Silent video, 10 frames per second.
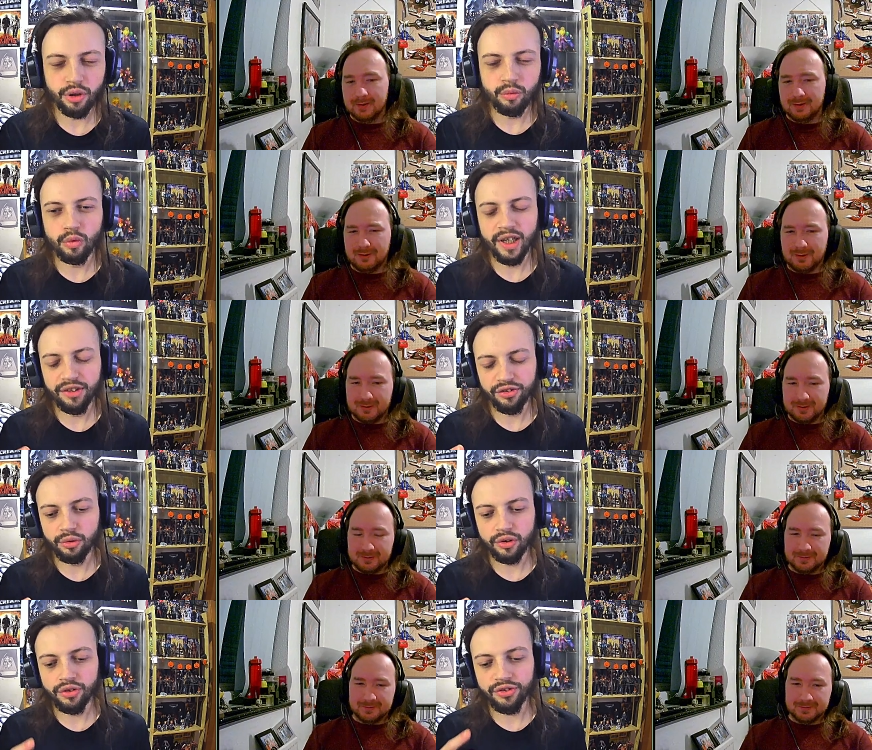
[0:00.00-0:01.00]
Speaker 1: But wait,
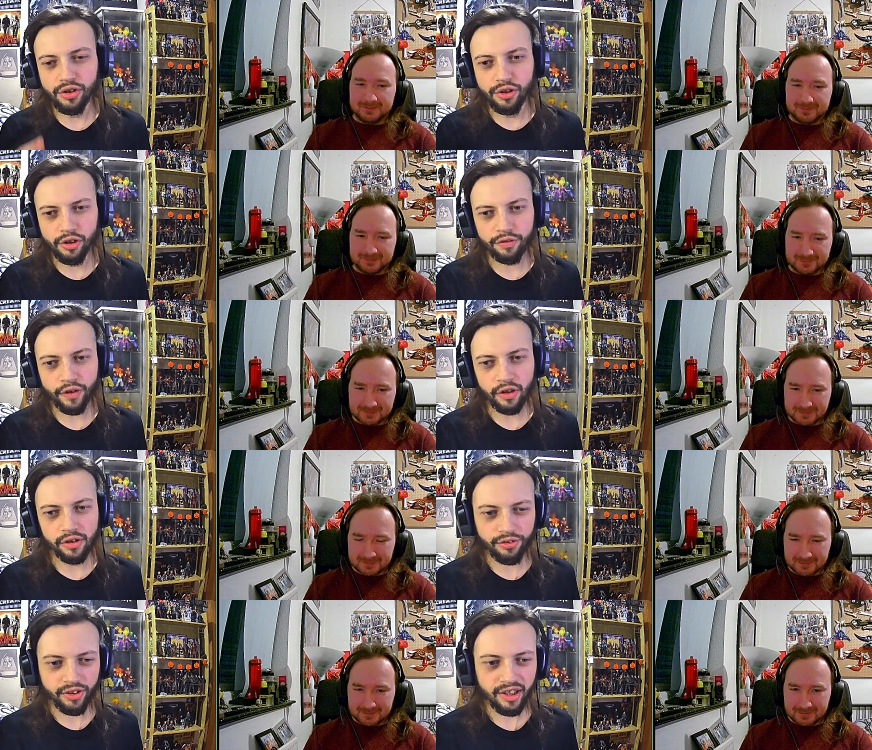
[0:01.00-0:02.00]
so does the nerd
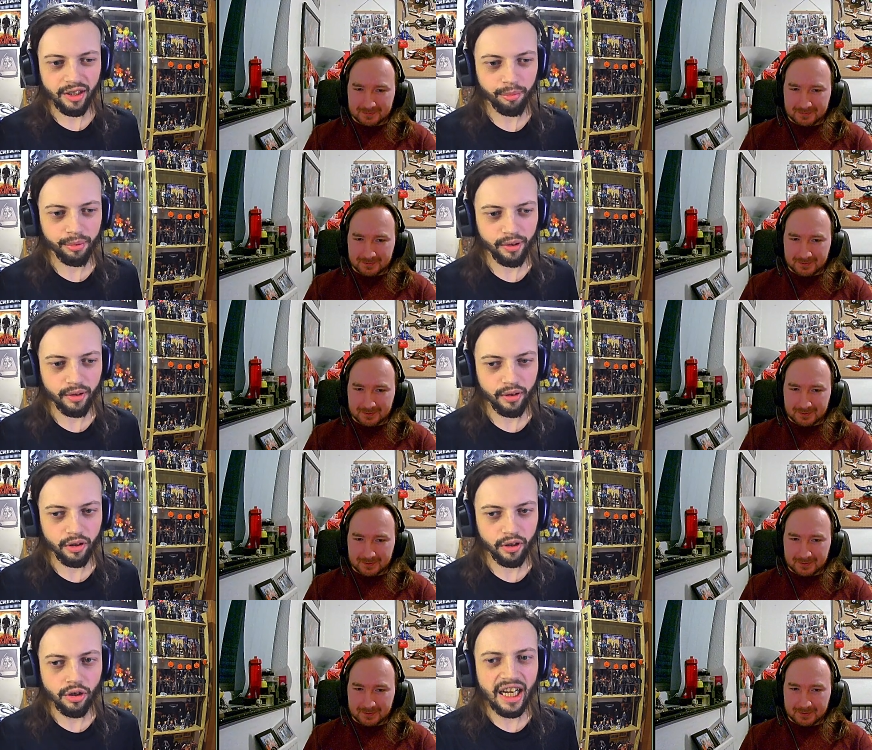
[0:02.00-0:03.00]
fall asleep?
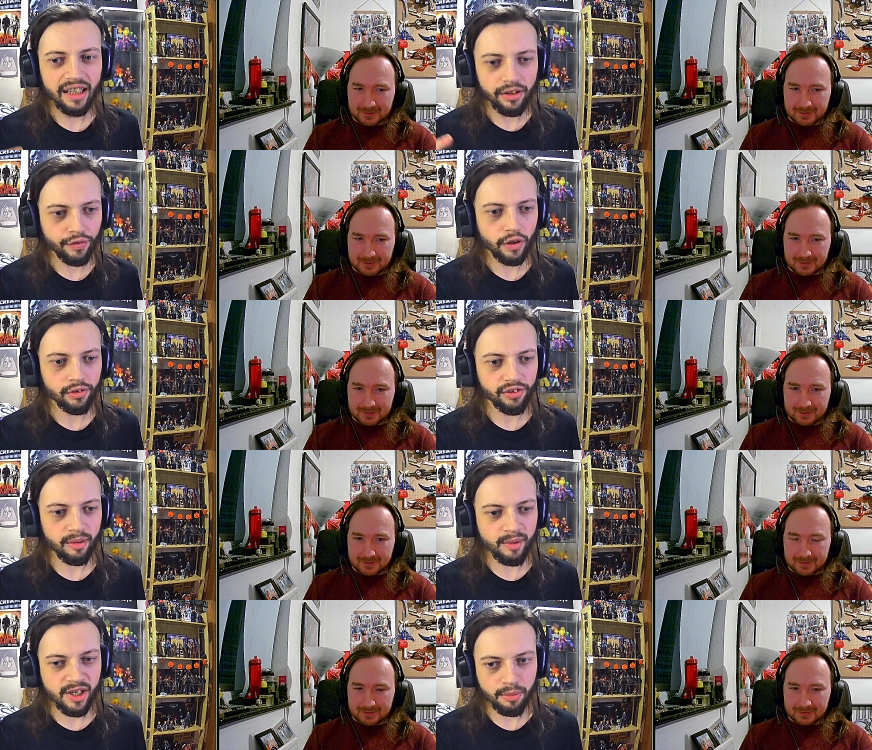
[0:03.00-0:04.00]
On Alice falls
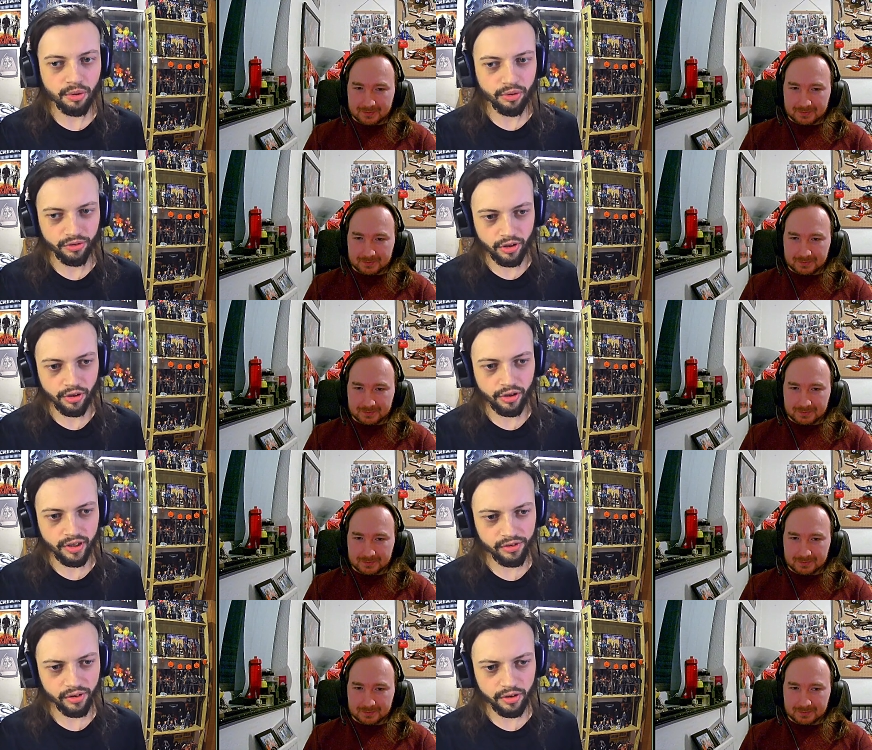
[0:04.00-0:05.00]
asleep and then she pulls the
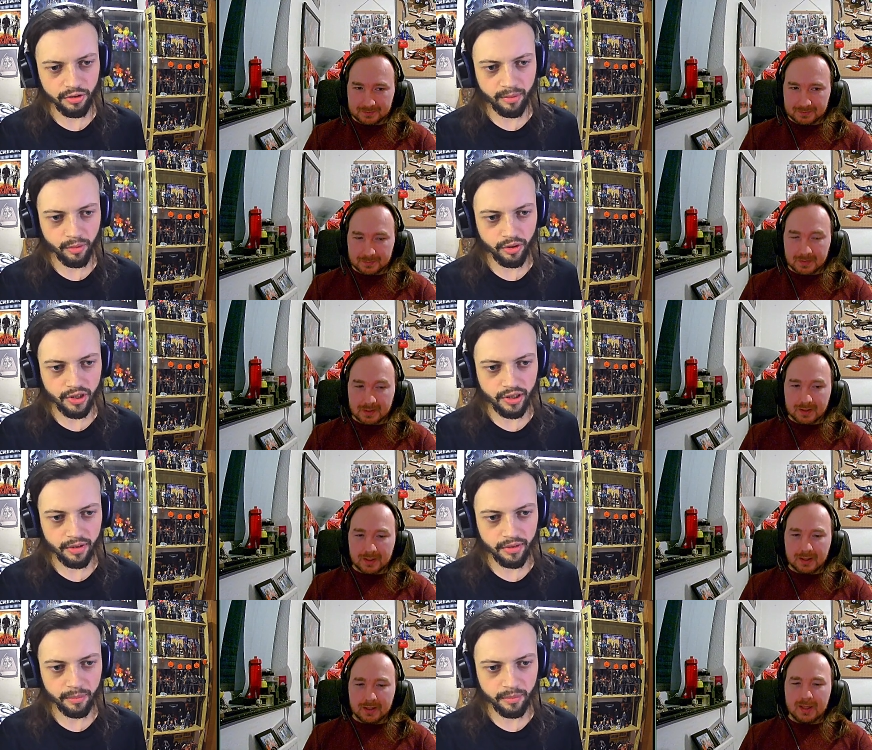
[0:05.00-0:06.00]
nerd into the dream, doesn't she?
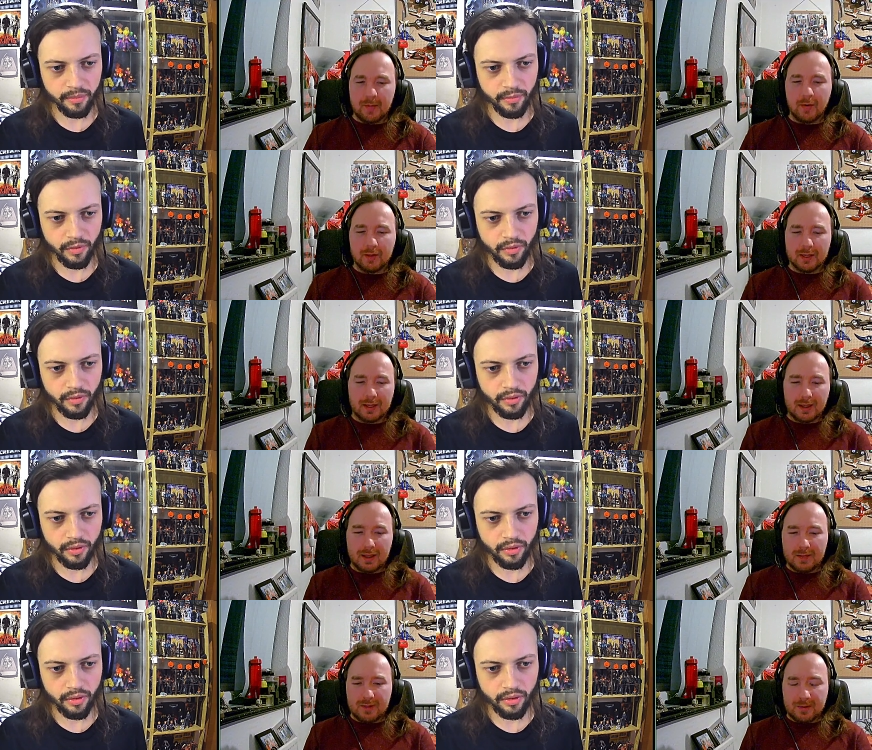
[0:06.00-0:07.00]
Speaker 2: Yeah, but like
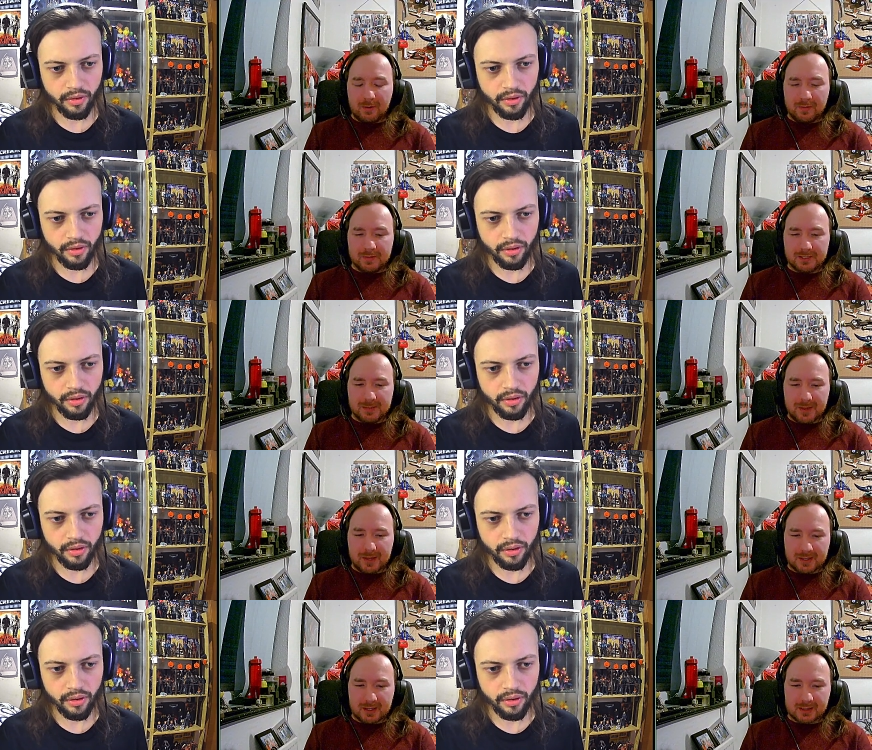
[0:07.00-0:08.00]
if they're both asleep
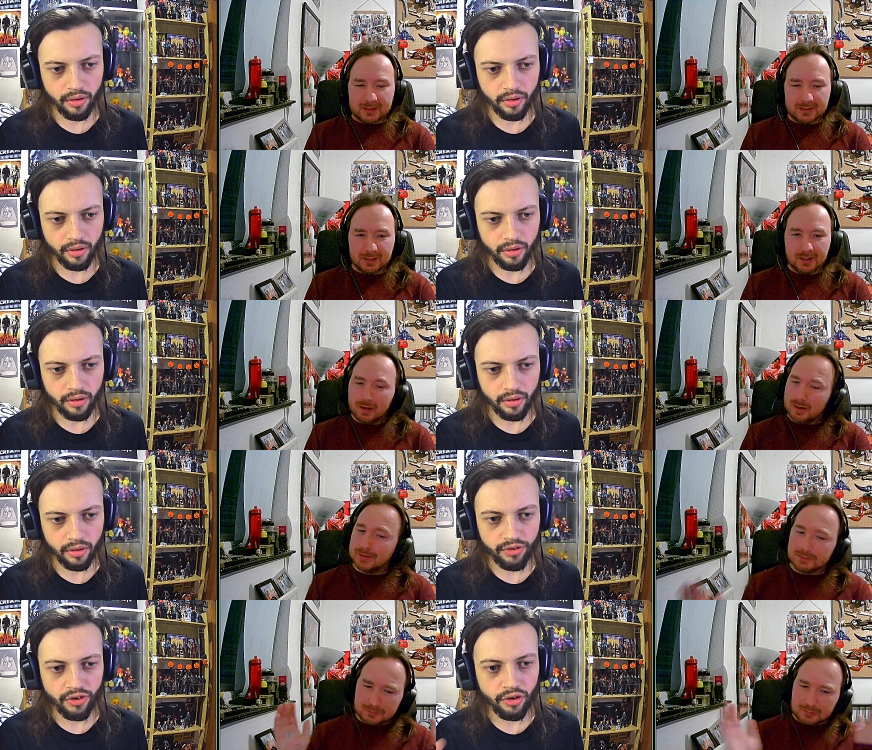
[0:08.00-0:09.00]
in class,
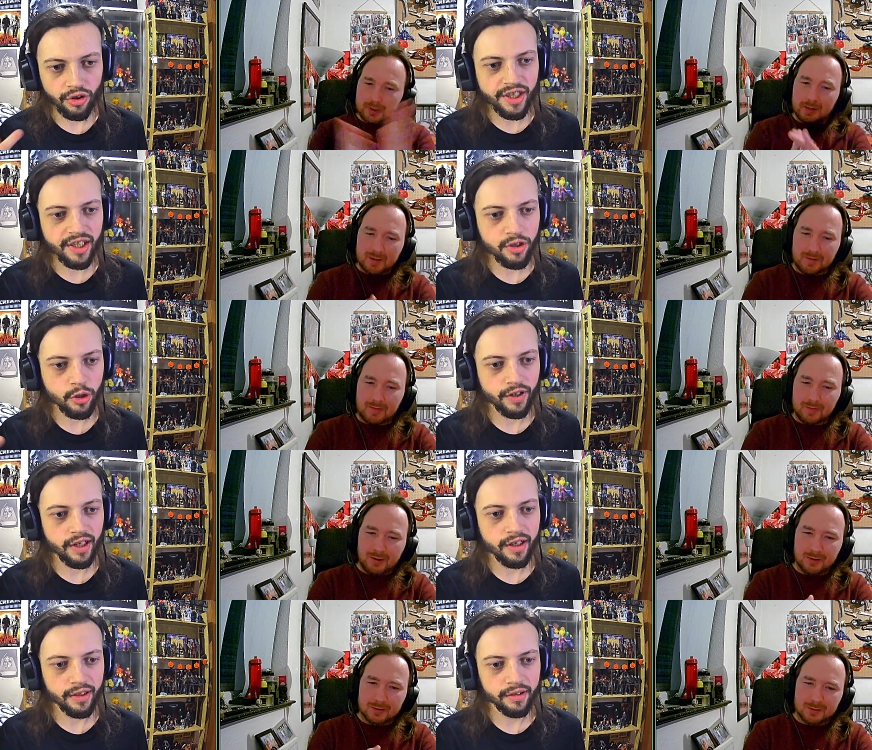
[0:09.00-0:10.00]
because they're looking at each other,
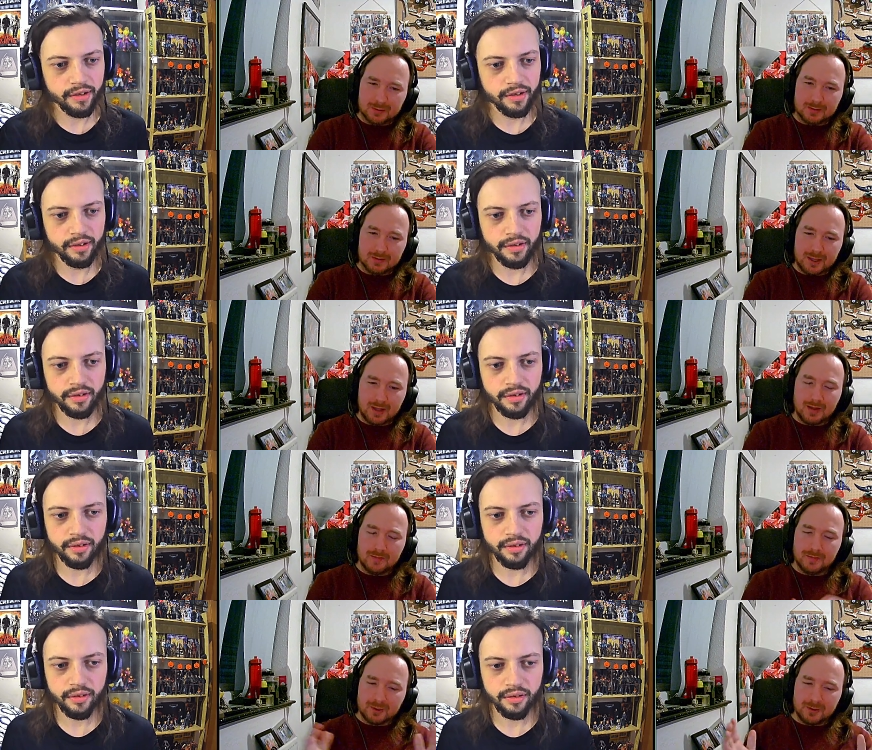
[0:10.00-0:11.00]
wrong, aren't they? Yeah,
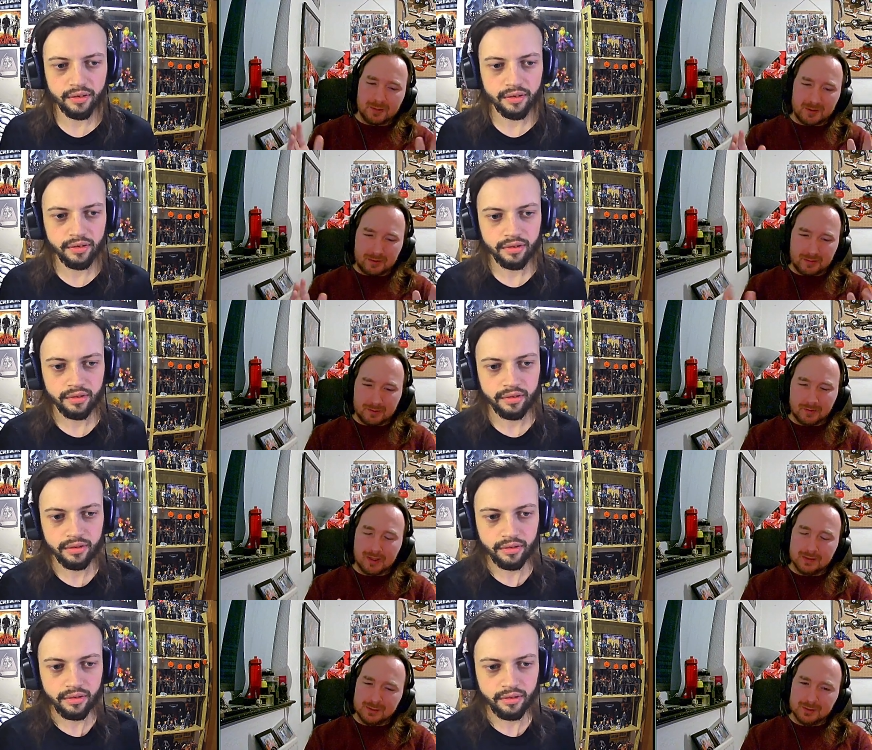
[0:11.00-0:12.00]
correct me if I'm wrong, when I was